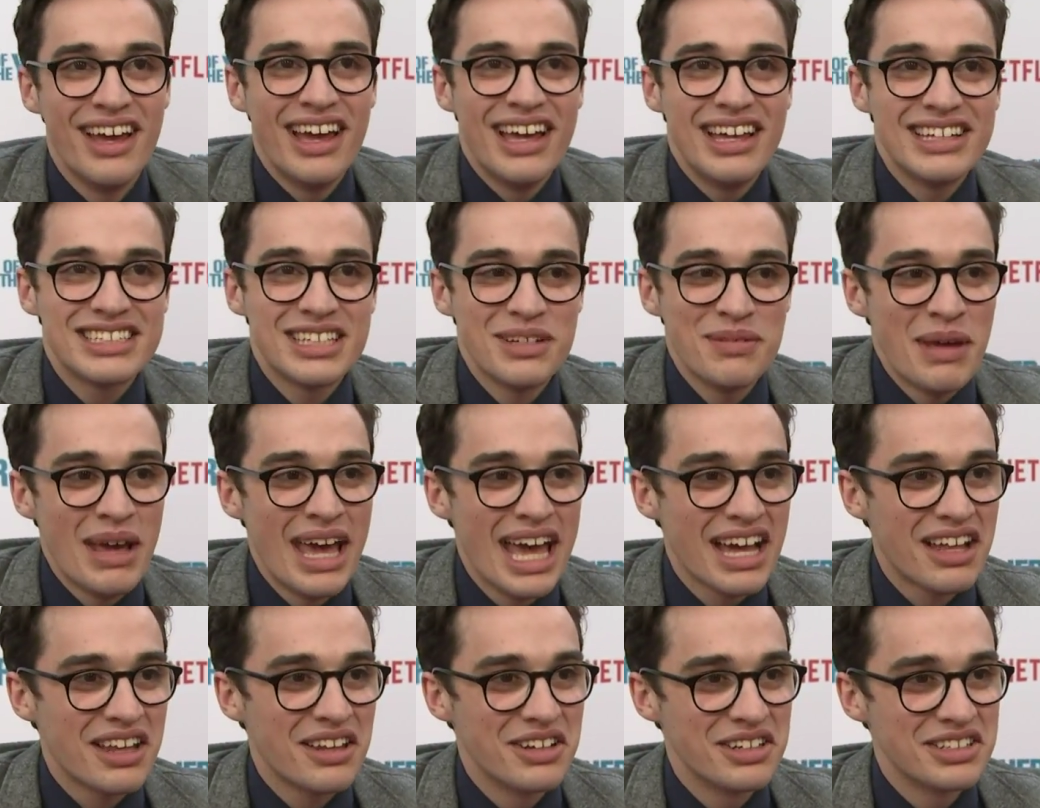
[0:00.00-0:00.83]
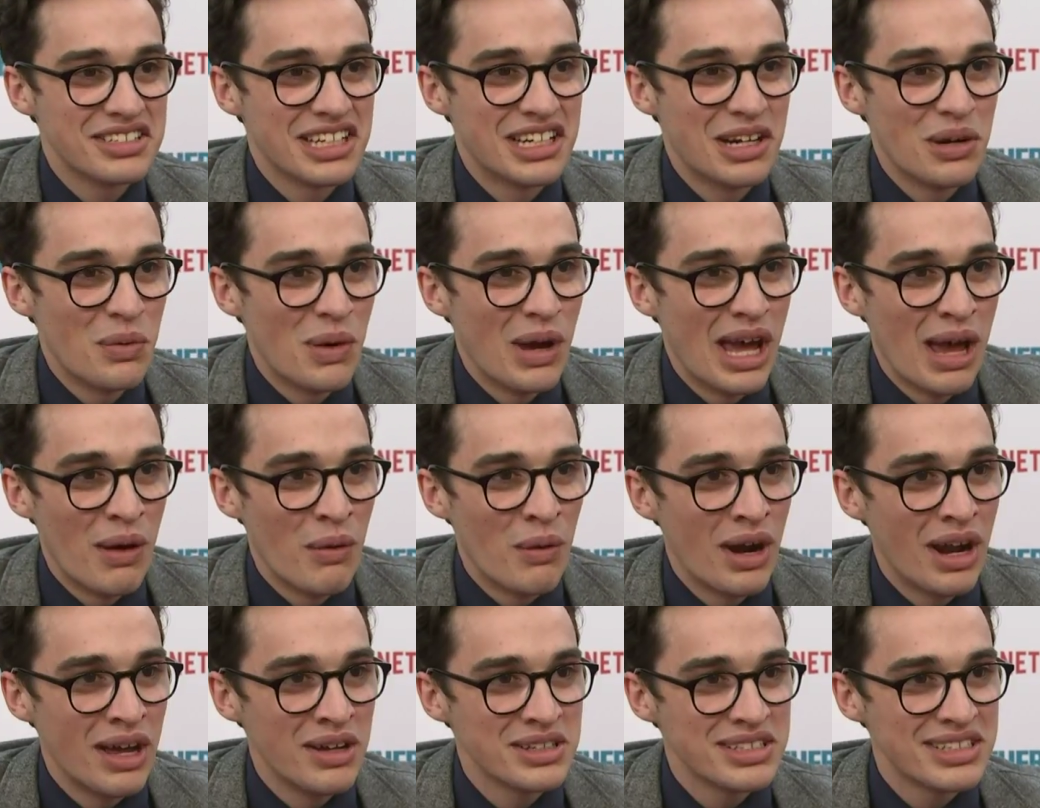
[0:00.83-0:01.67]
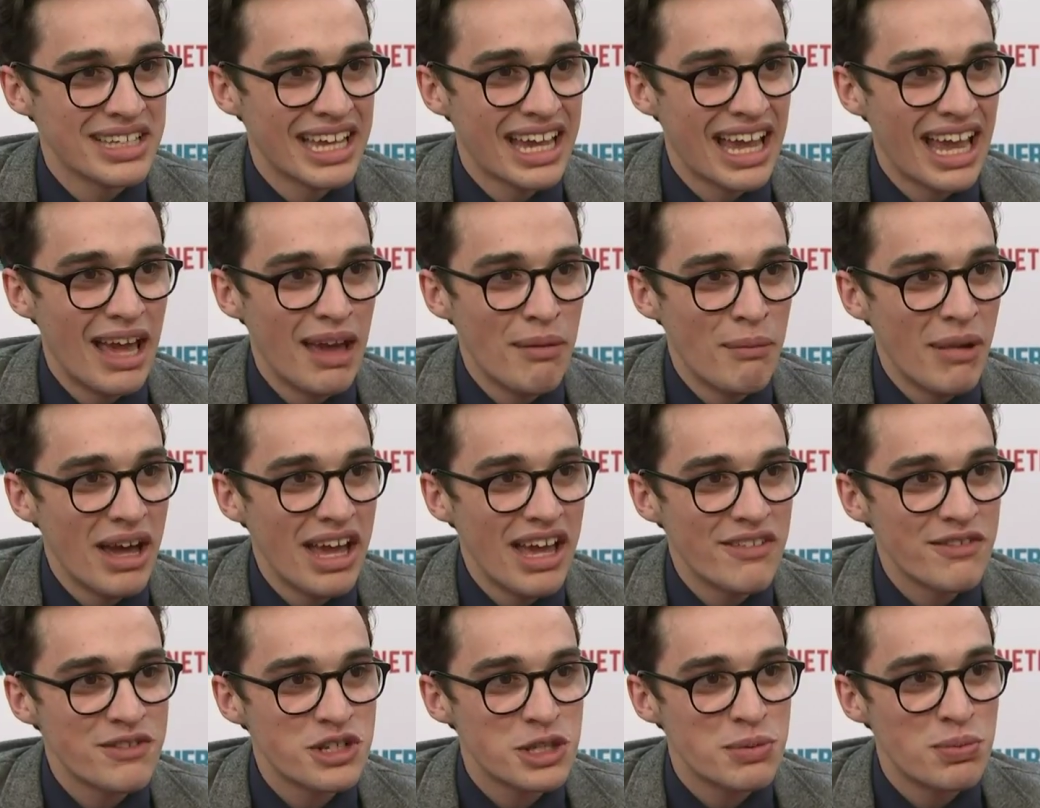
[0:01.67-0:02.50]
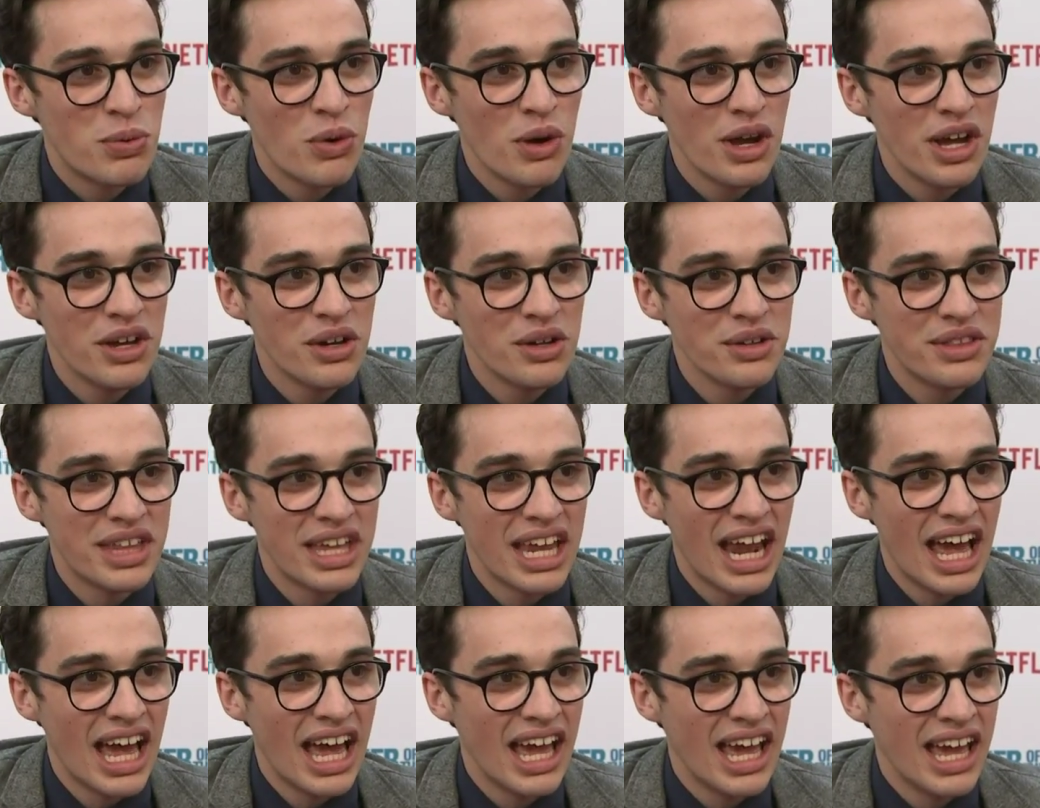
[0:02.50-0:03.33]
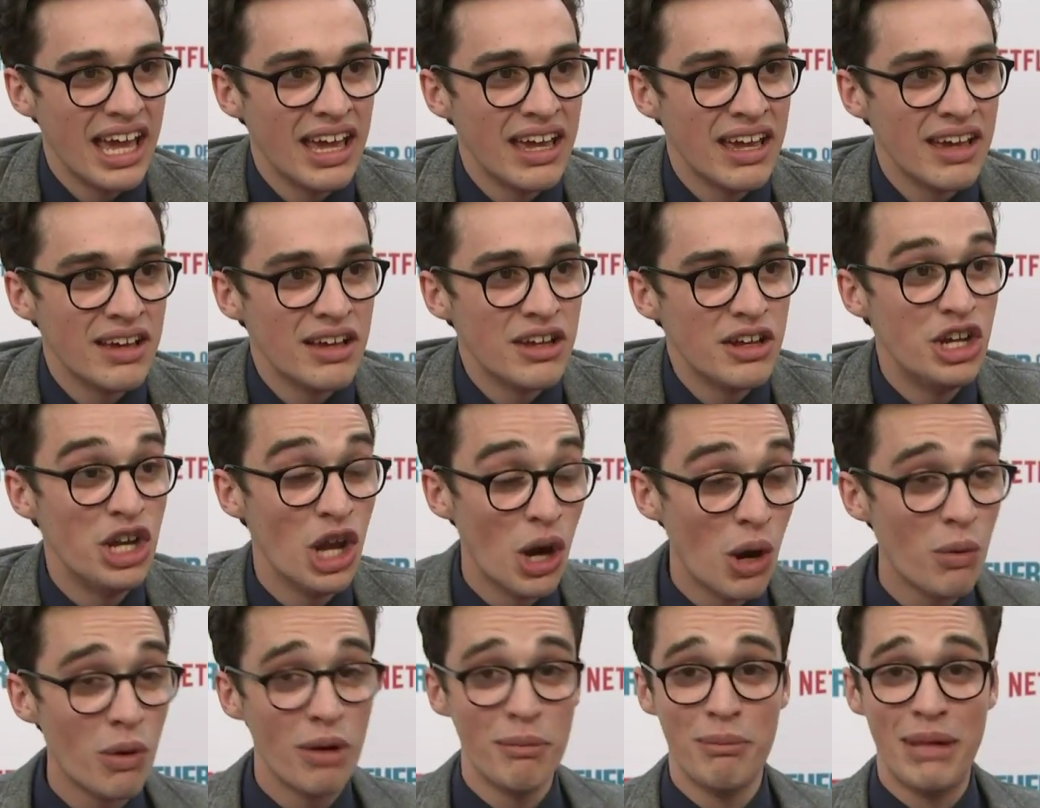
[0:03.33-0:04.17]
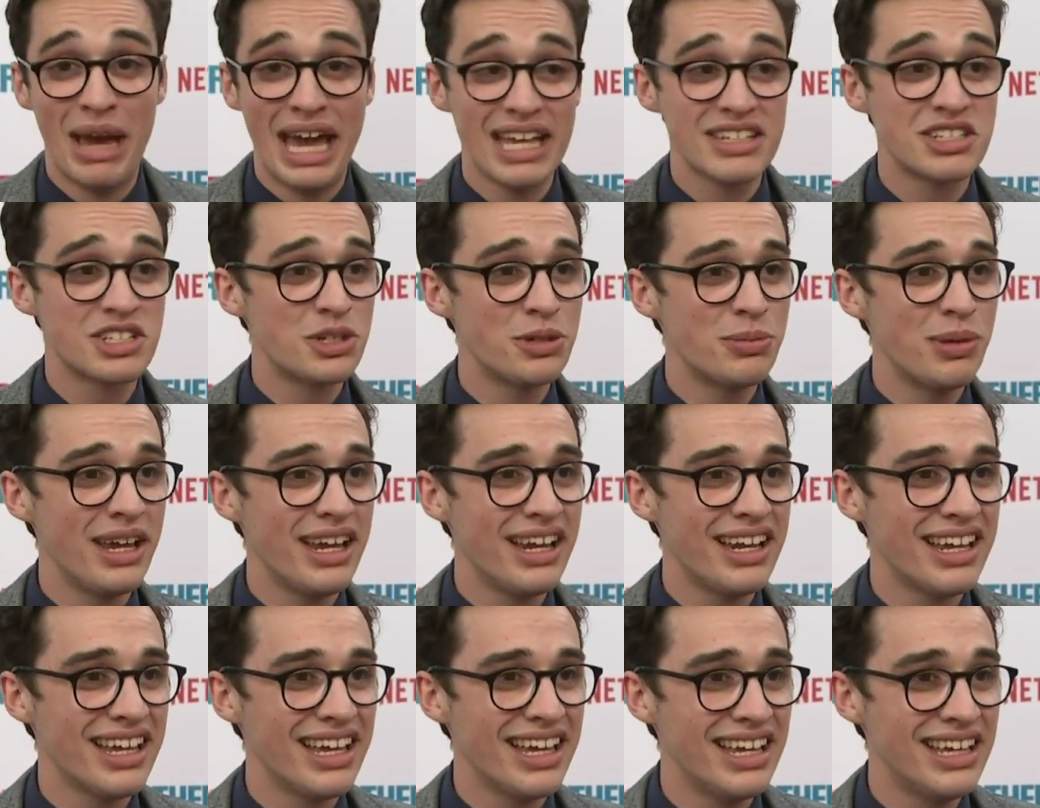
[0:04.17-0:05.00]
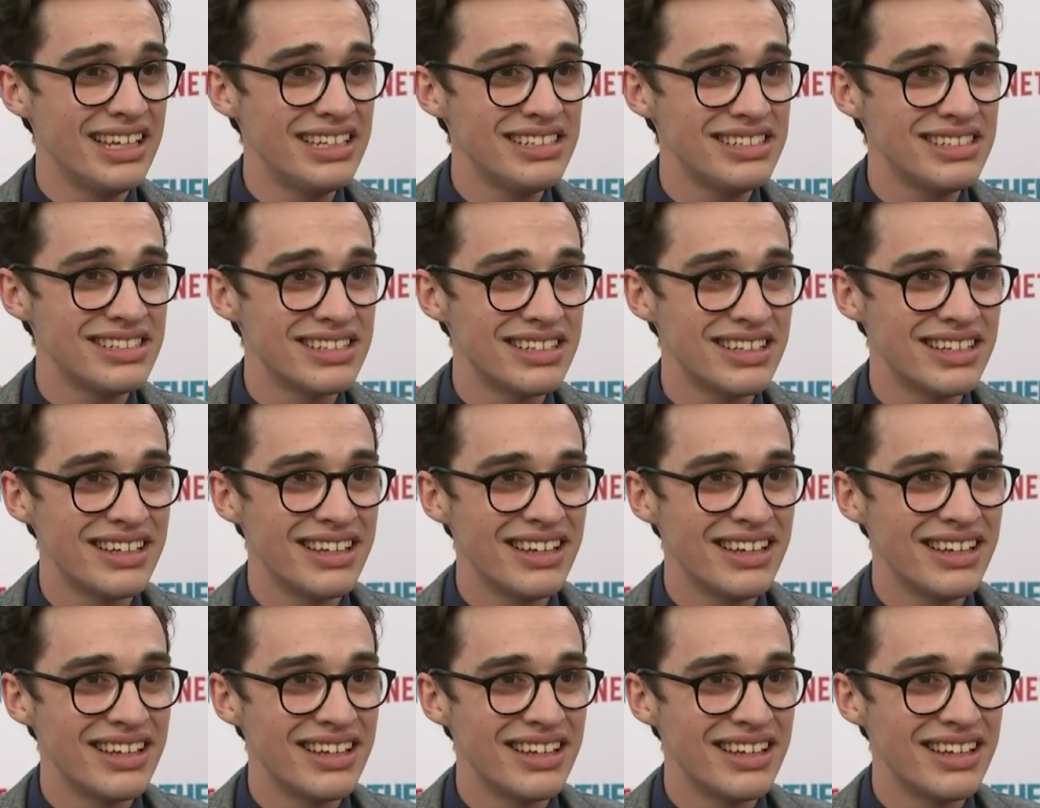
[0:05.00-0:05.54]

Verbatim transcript: some hecklers in a way where I was like, I may have spoiled that I know what masturbating is